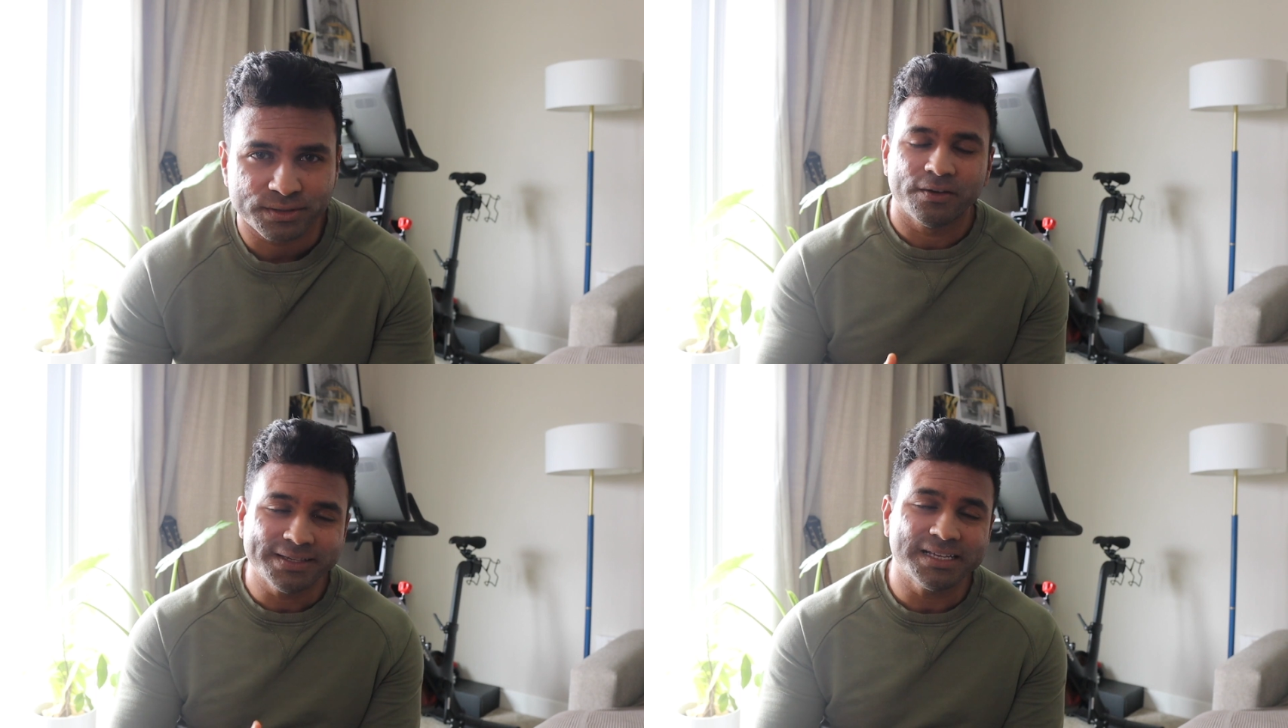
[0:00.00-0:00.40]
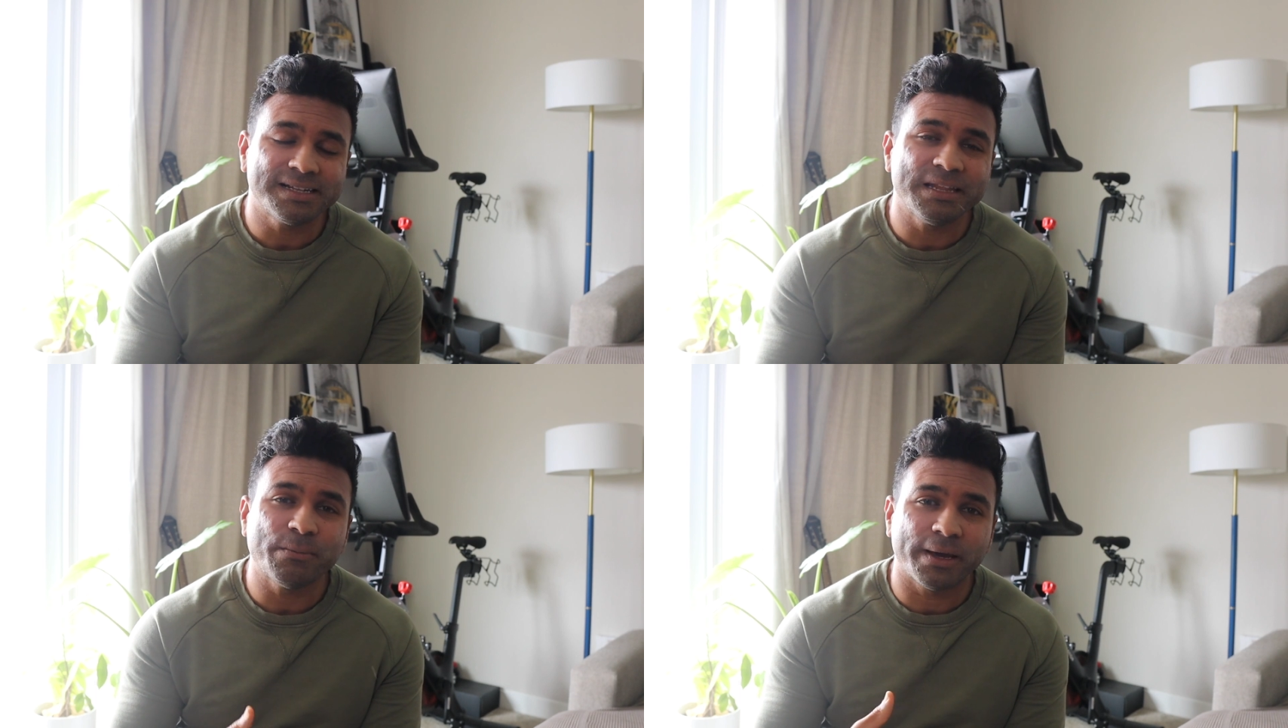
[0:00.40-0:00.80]

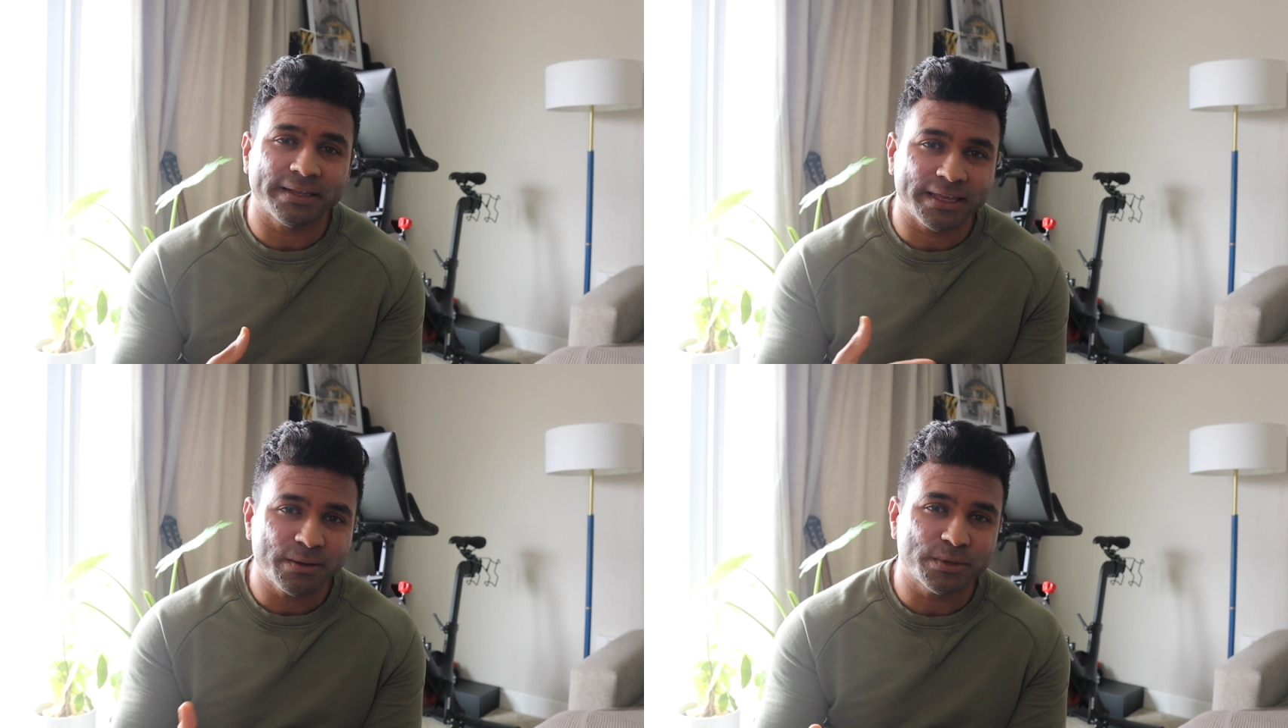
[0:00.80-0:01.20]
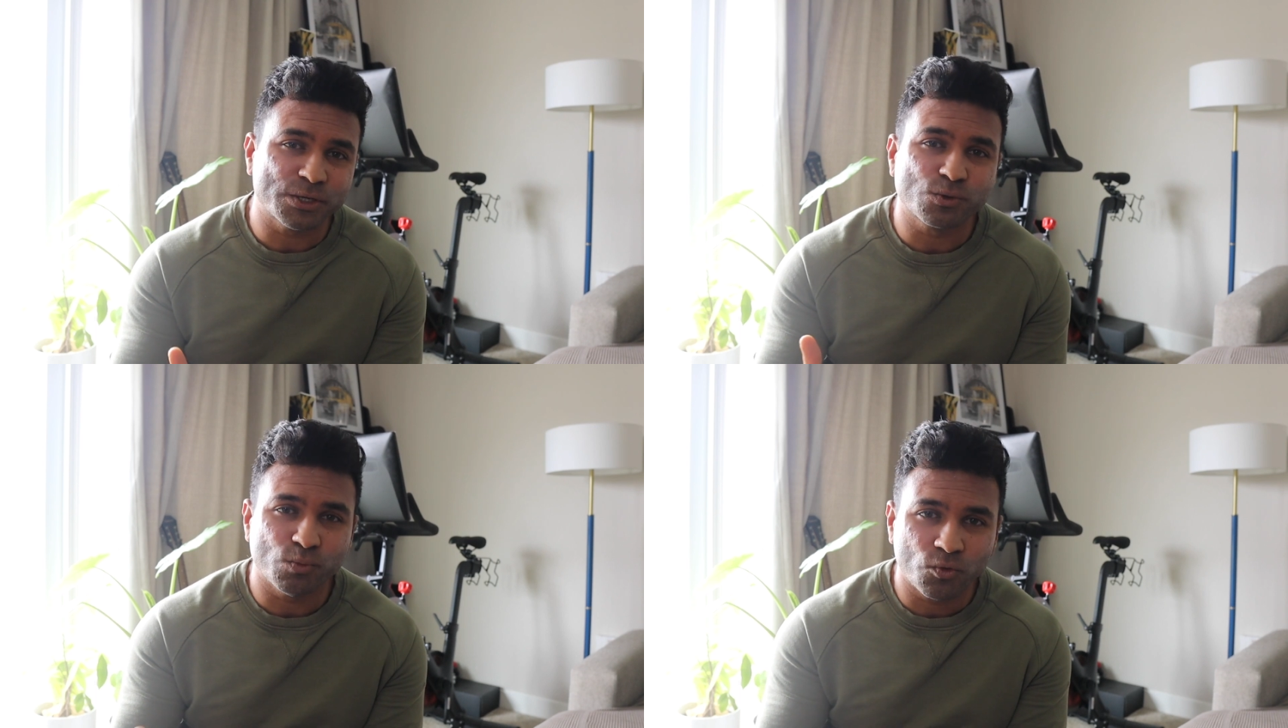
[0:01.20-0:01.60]
Recently my
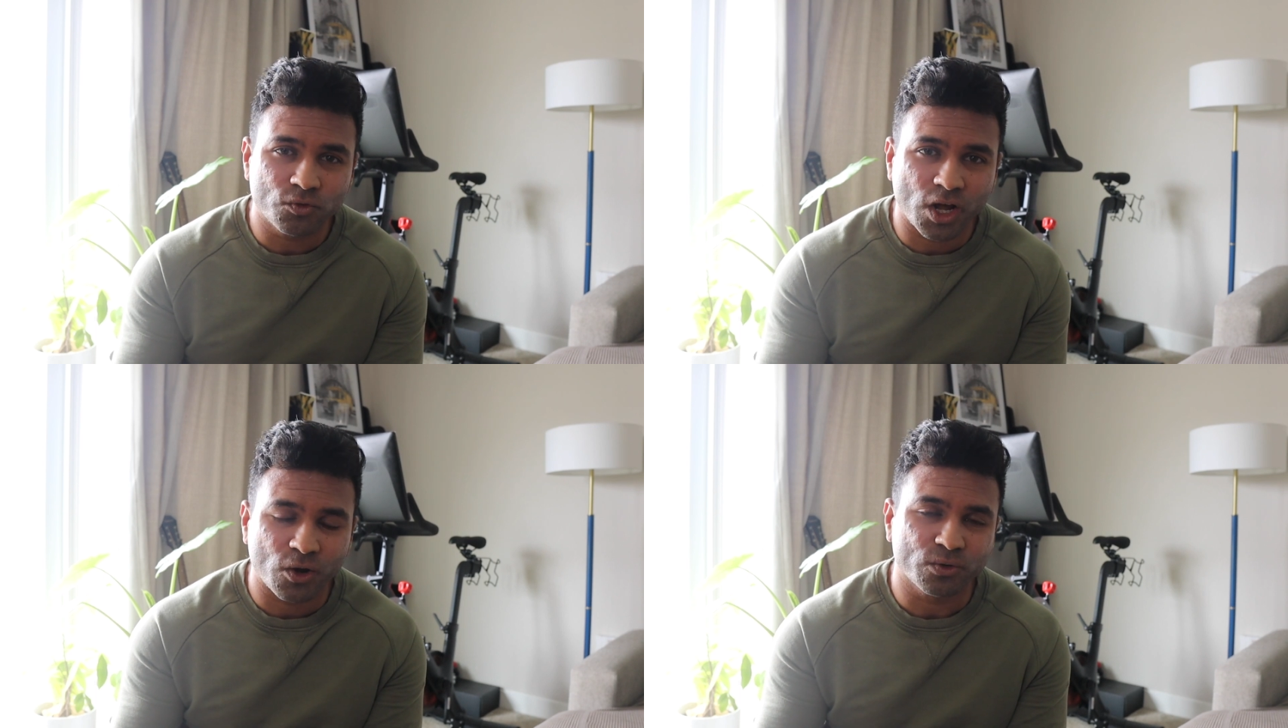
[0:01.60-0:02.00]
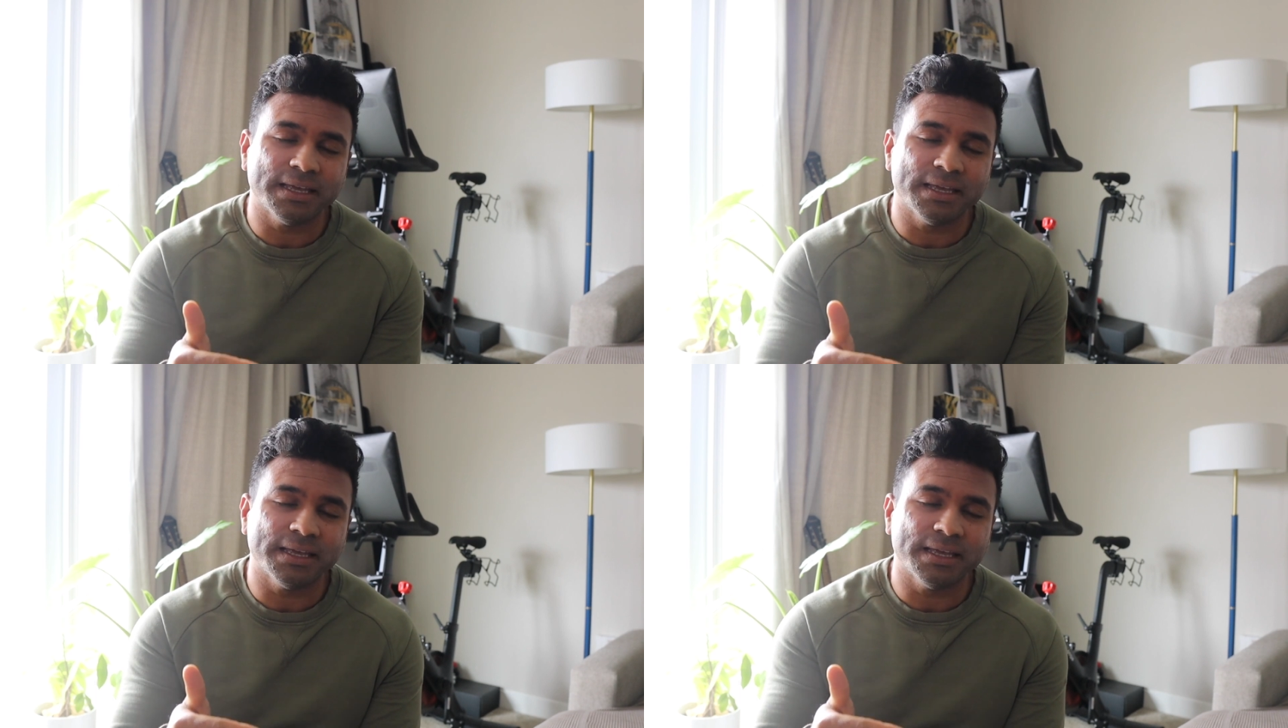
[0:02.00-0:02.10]
neighbors moved out.